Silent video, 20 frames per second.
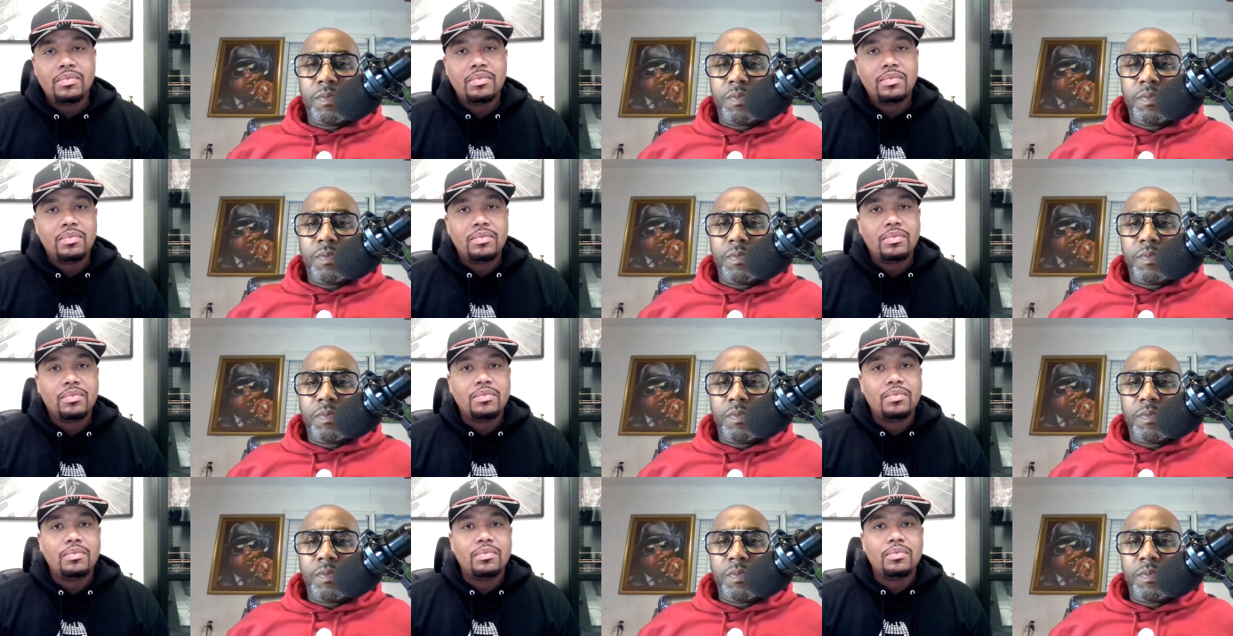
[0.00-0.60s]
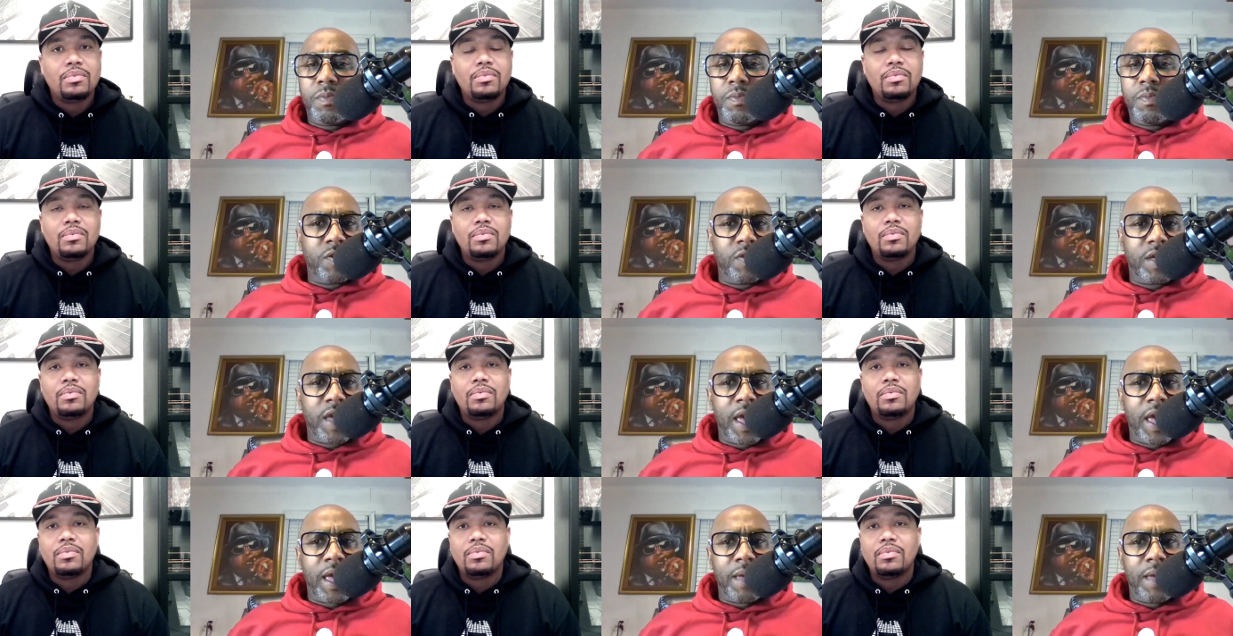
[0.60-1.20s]
Speaker 1: to the mic or bring
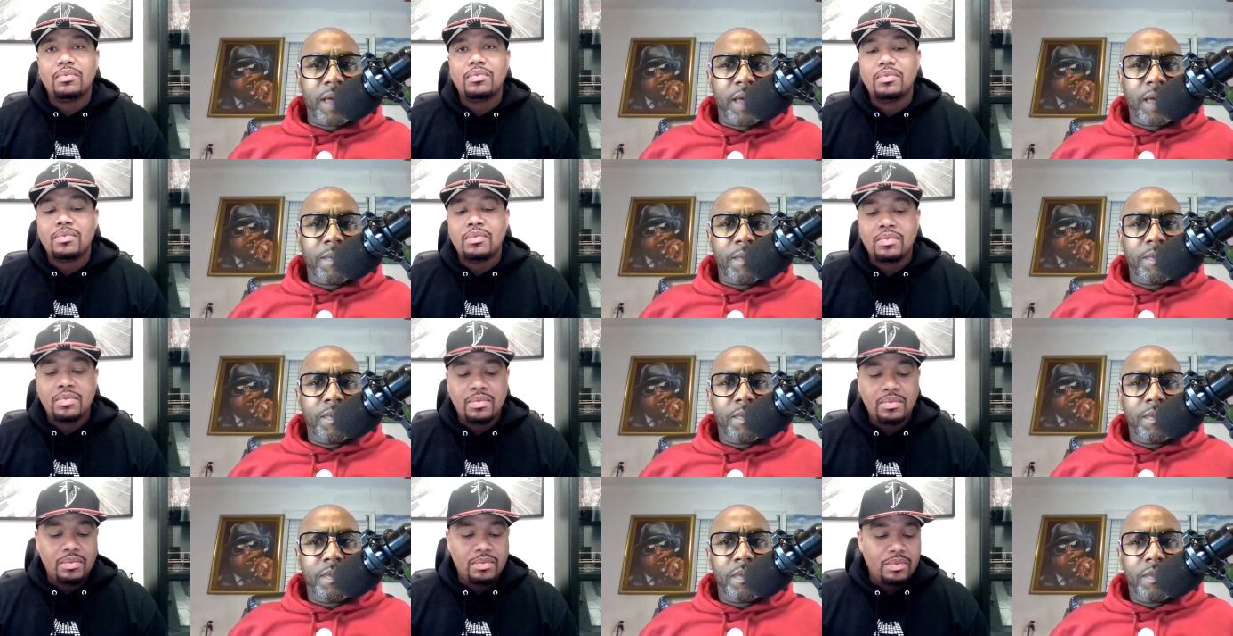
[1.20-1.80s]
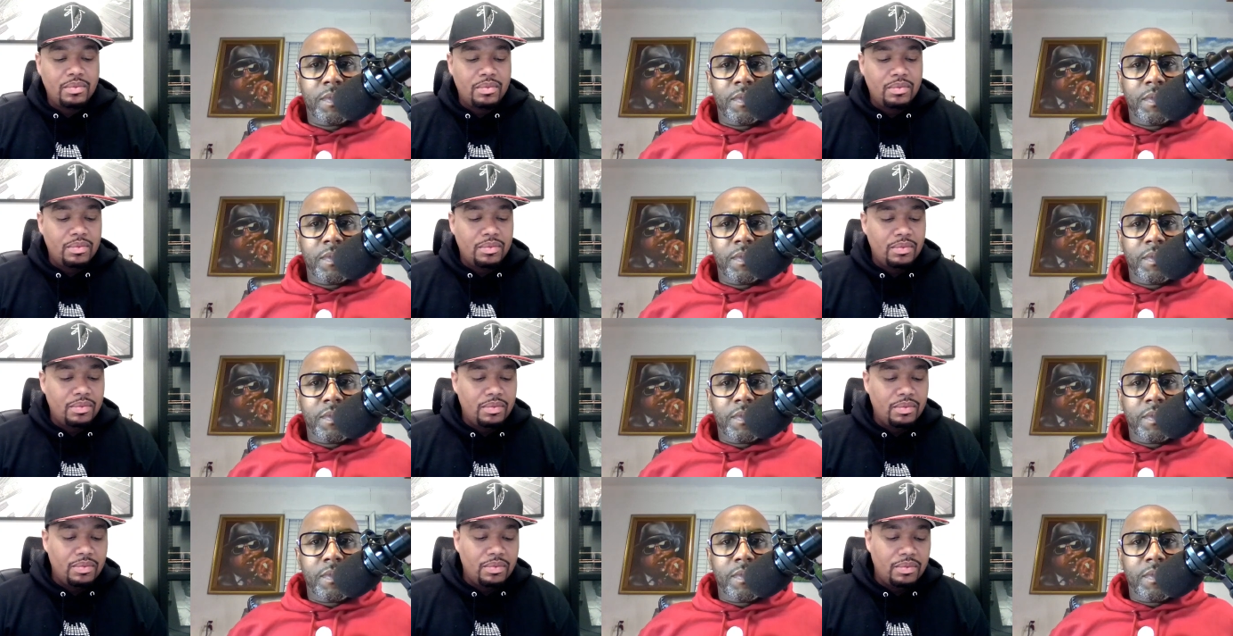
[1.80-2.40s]
to the game?
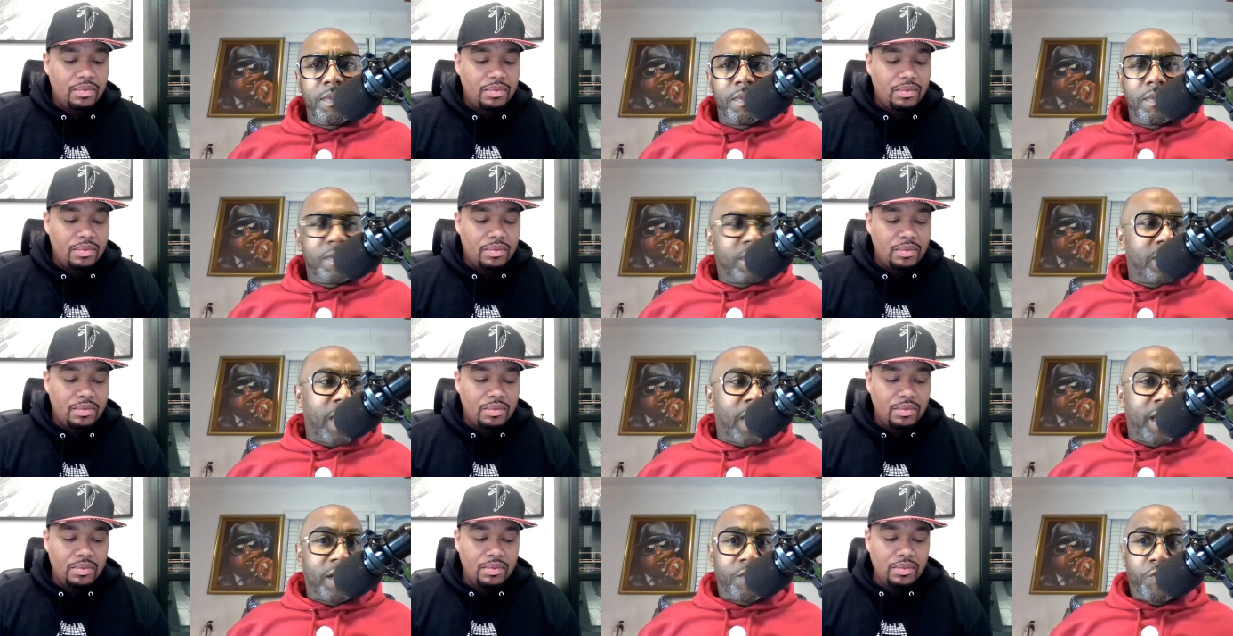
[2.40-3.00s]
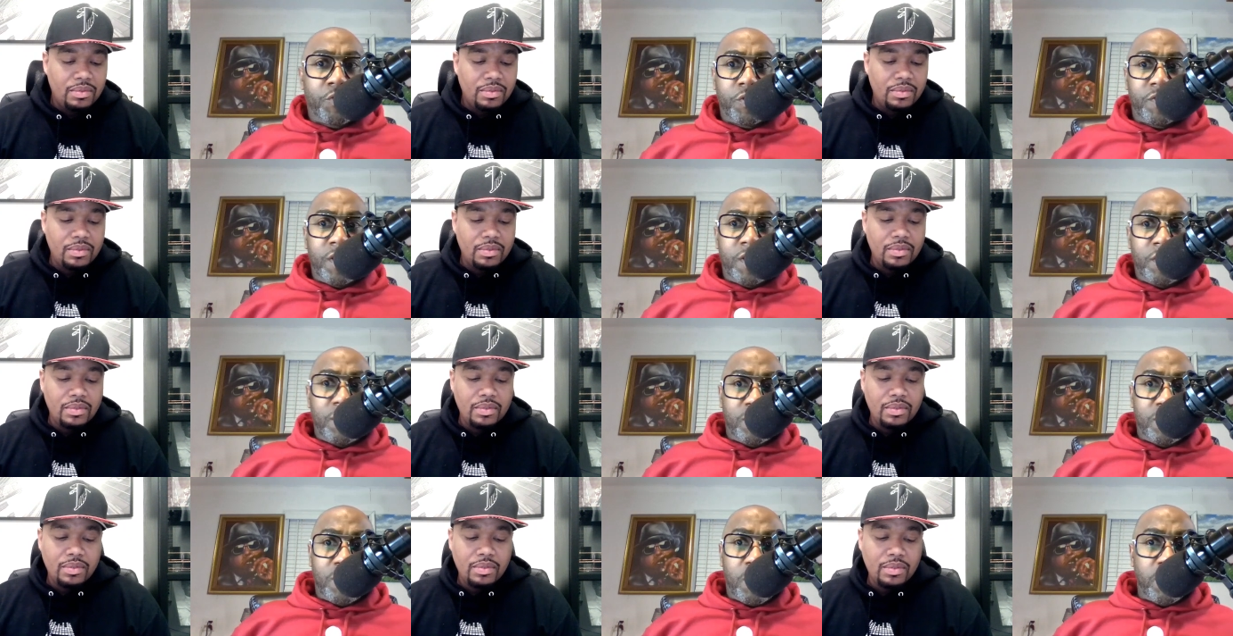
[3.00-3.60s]
Like
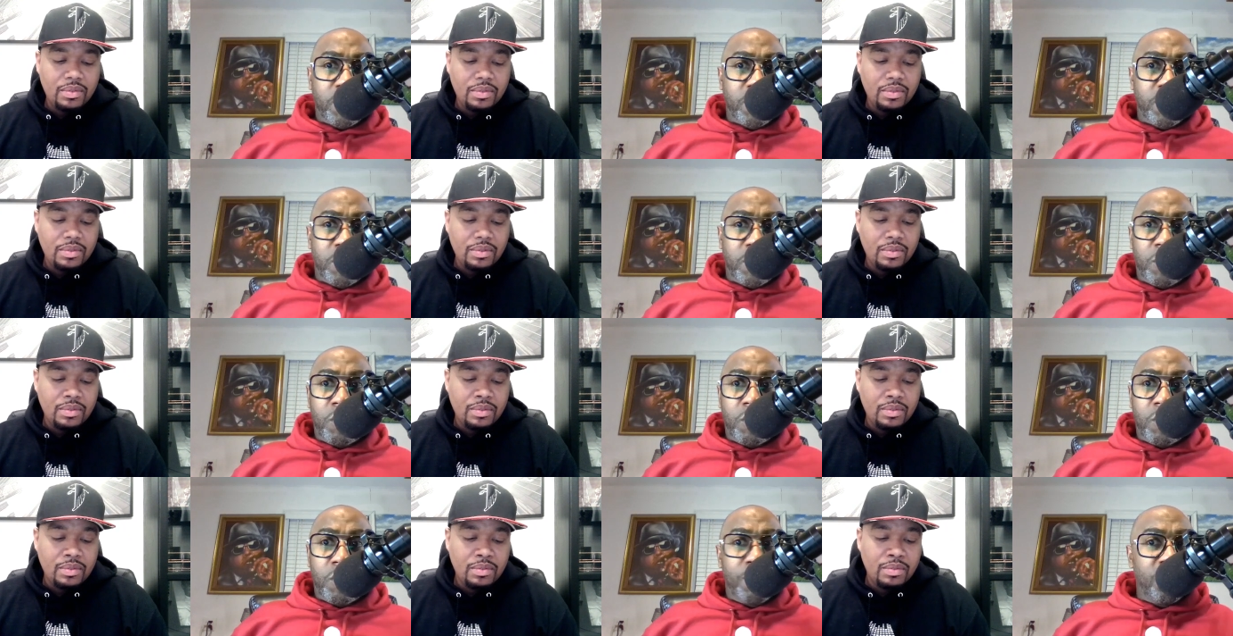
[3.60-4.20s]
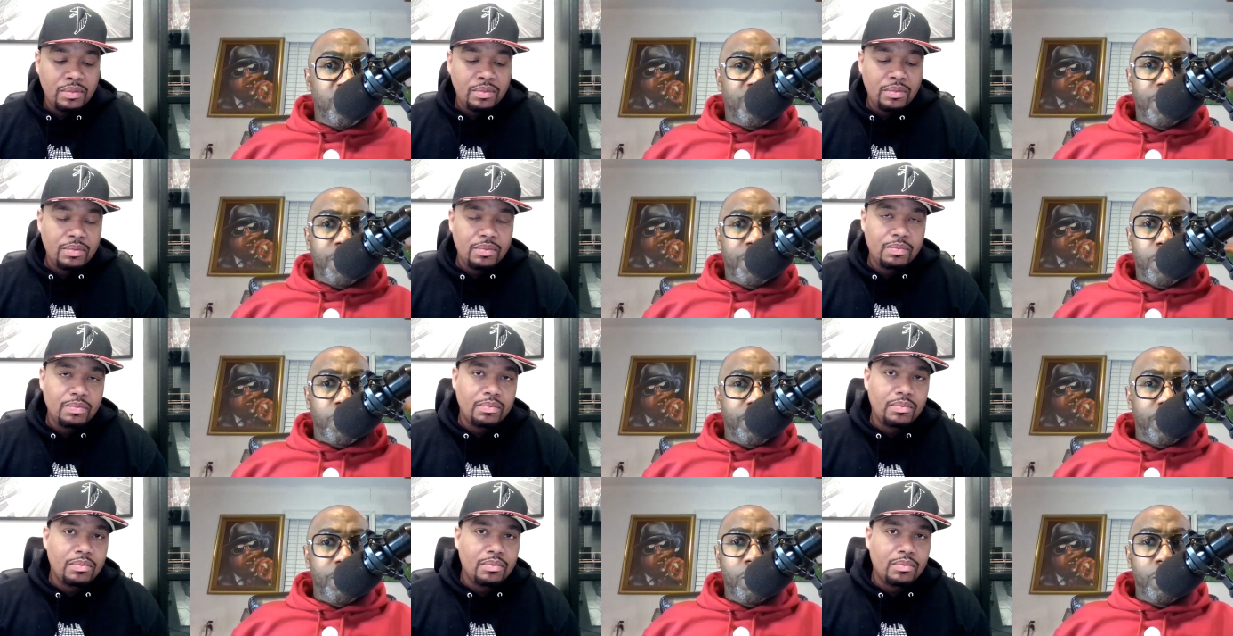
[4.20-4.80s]
Griselda started a whole
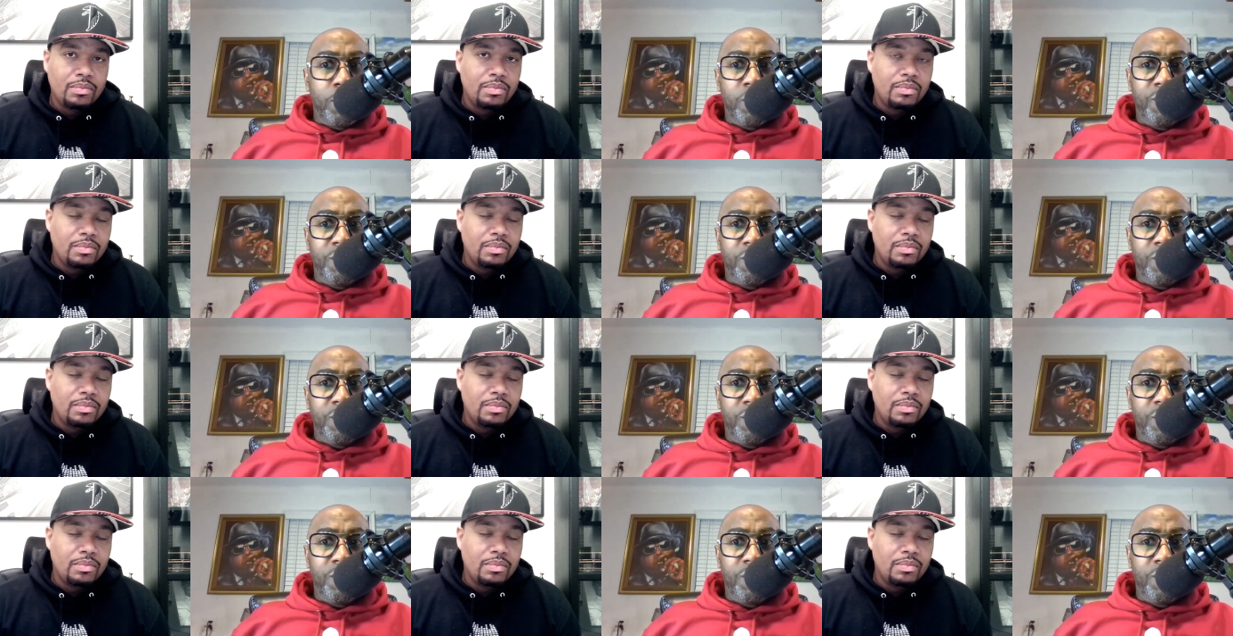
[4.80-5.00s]
movement. What